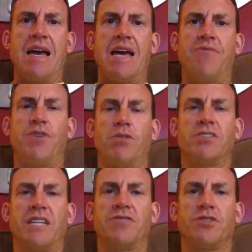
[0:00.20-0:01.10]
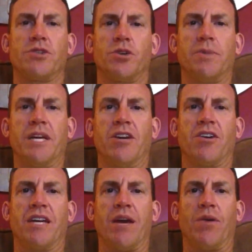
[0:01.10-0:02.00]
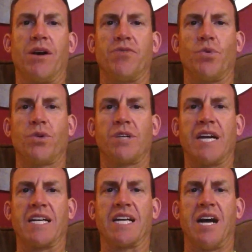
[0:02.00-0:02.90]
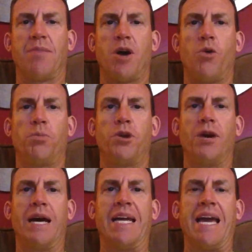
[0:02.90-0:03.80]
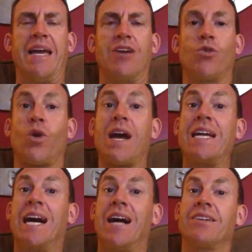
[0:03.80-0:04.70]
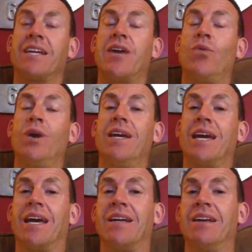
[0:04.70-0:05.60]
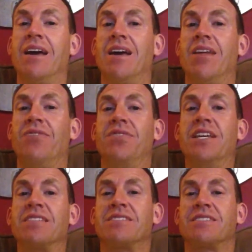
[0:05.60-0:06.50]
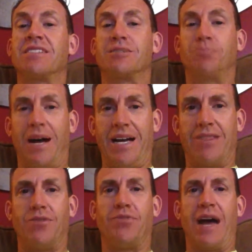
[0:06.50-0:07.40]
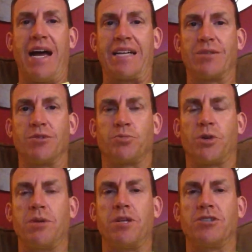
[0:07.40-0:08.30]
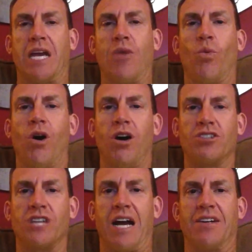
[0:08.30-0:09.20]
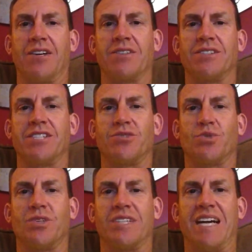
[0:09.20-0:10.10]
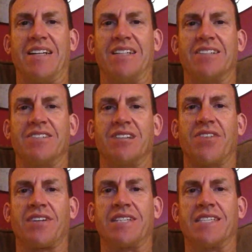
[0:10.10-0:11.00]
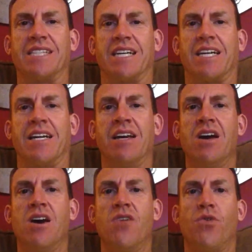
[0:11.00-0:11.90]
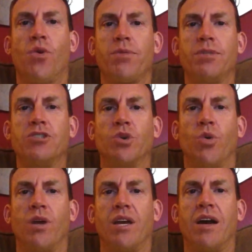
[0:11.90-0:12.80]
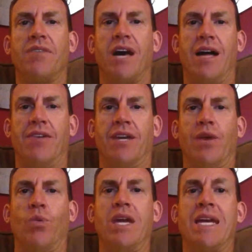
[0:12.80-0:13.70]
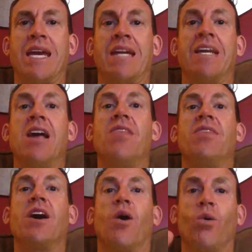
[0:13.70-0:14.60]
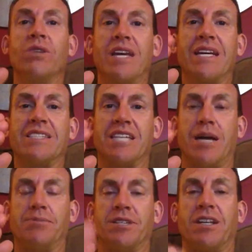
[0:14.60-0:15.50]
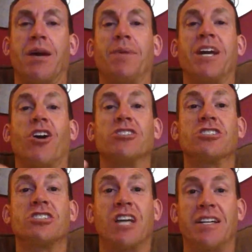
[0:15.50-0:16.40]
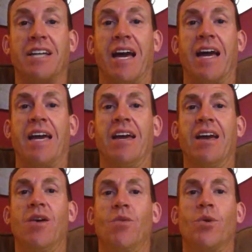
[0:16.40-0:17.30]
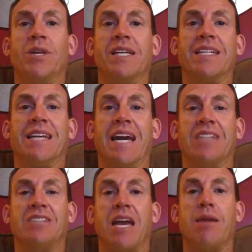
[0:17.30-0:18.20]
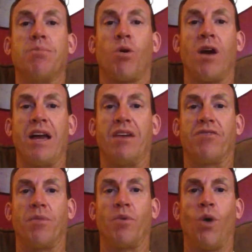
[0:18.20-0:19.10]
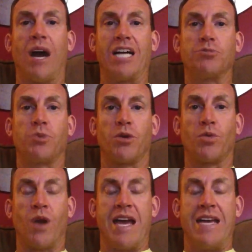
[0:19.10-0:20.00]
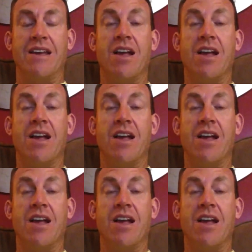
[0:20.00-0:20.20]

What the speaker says: Hey folks, thanks for joining me here on KY4.com. I hope you had a great holiday weekend. This despite the fact it was pretty much a washout here in central and down into southern Kentucky for the majority of the holiday weekend. The only exception coming on Sunday when we did catch a break from the widespread rain.